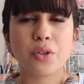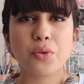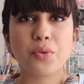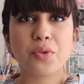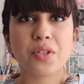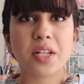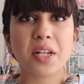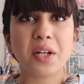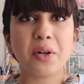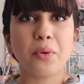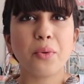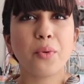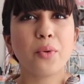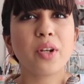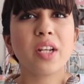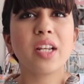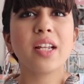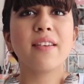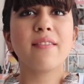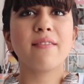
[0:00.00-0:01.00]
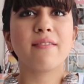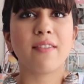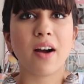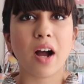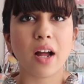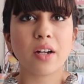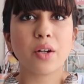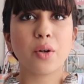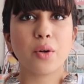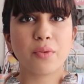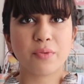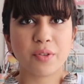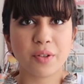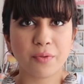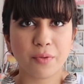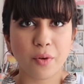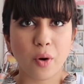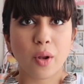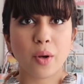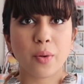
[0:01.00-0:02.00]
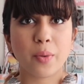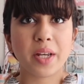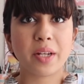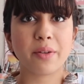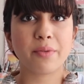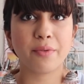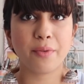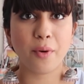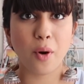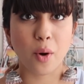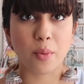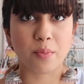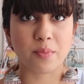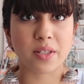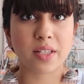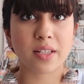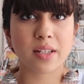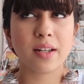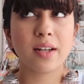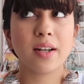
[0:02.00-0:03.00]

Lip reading: using only one of the following forms: